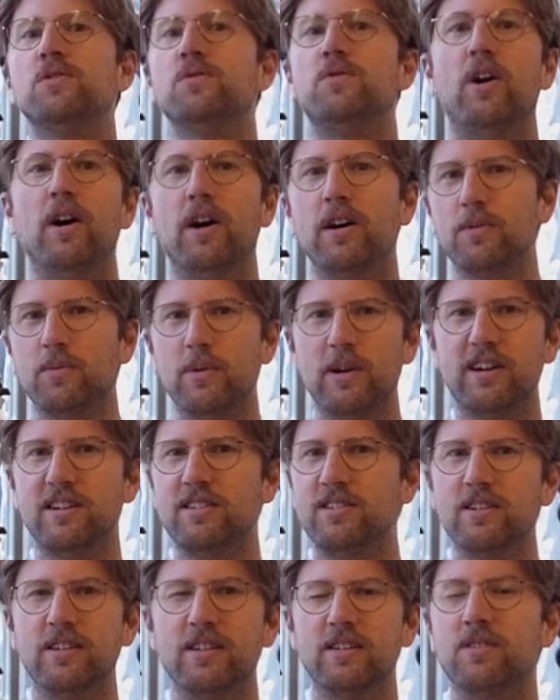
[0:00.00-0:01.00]
of hardware that
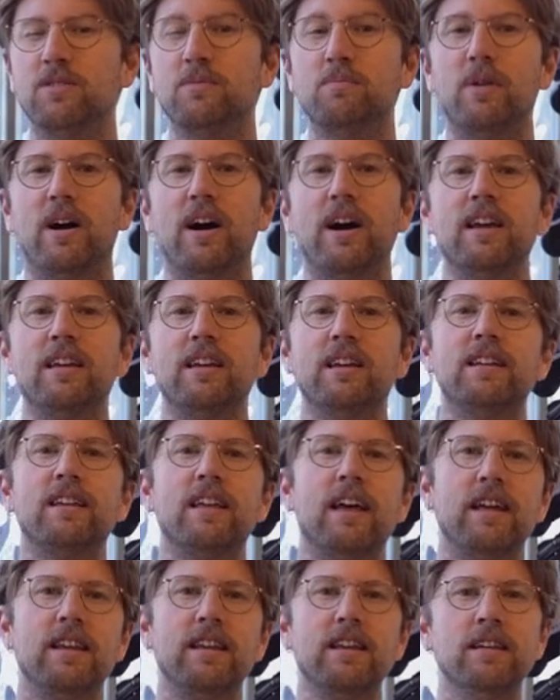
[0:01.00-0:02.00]
you could buy in
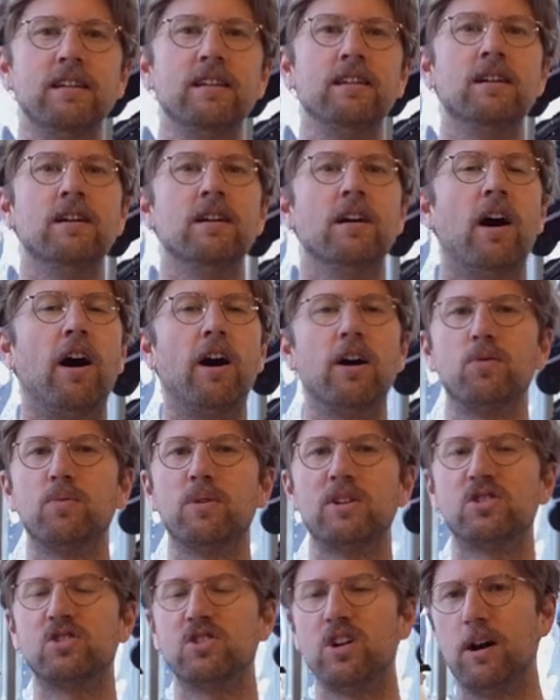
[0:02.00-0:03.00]
any
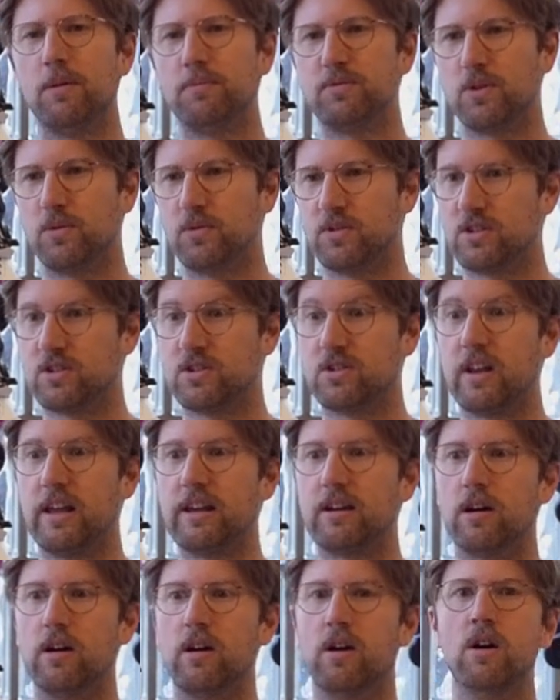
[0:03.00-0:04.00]
hardware shop, so it was just
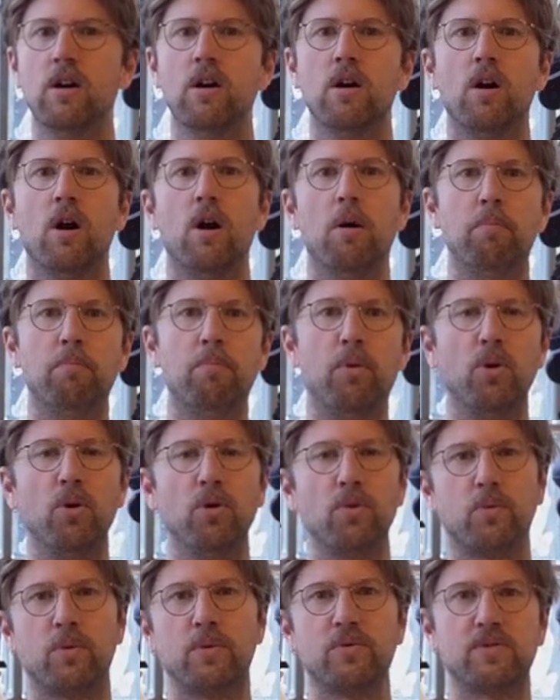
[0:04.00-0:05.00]
like a
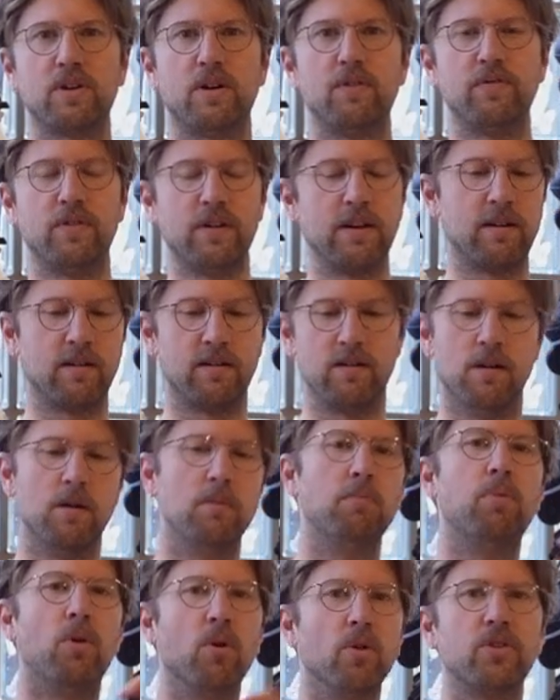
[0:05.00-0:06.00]
bolt with something
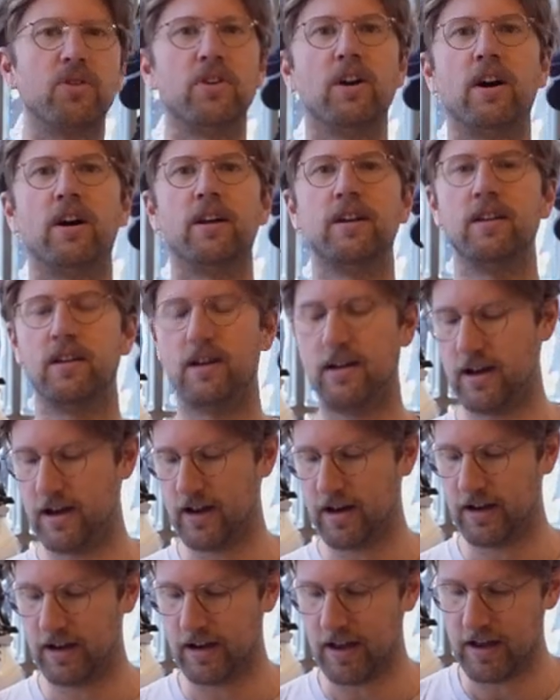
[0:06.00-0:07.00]
bolted on,
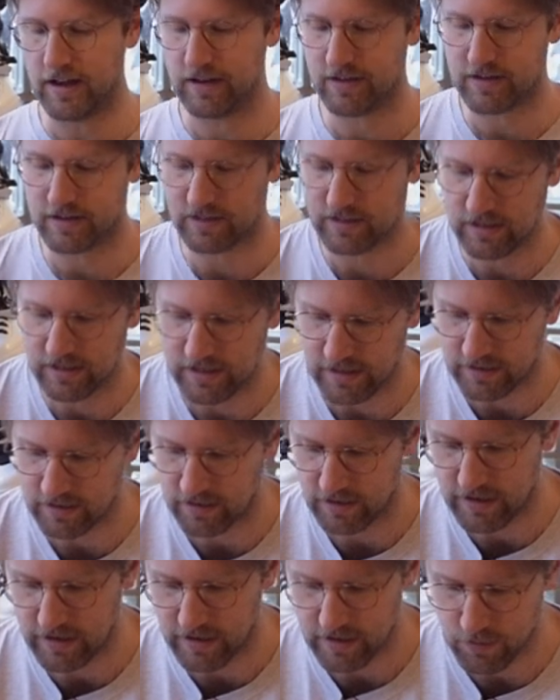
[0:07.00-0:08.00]
and you can see that
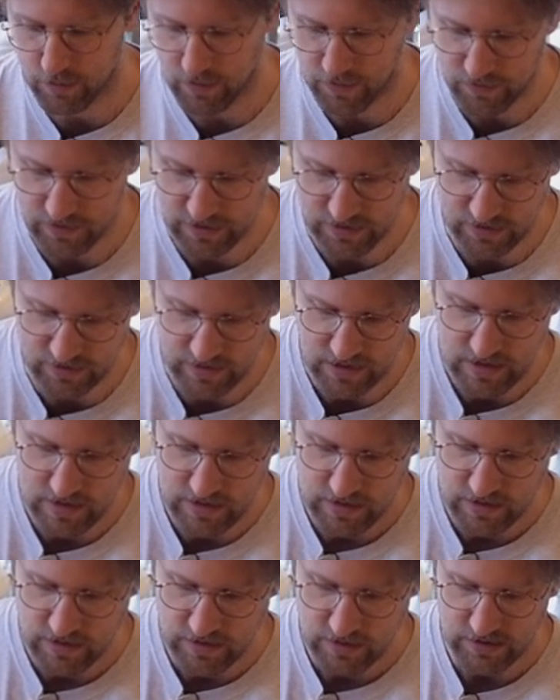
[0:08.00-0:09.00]
clearly with this
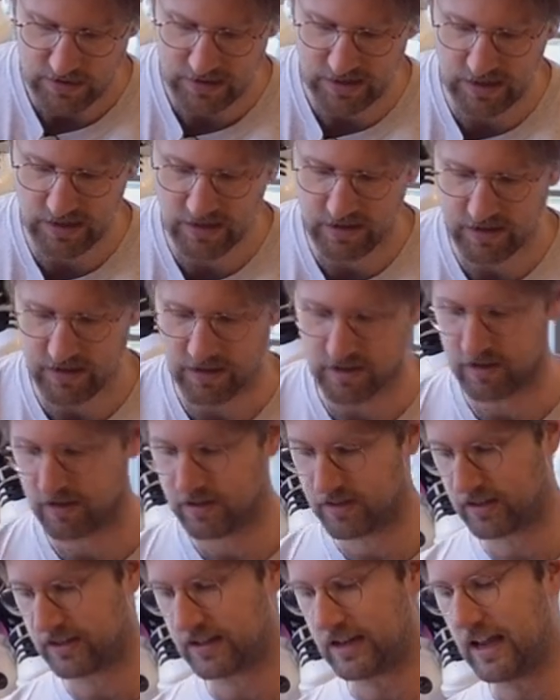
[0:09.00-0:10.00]
Skeeler
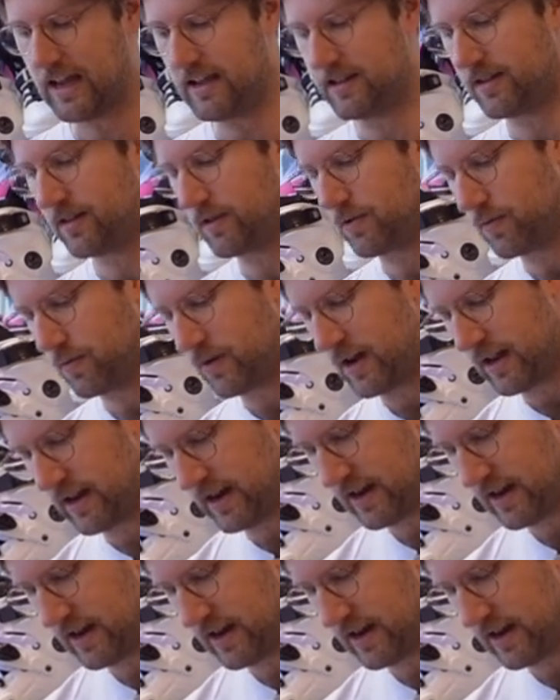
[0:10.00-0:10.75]
skate right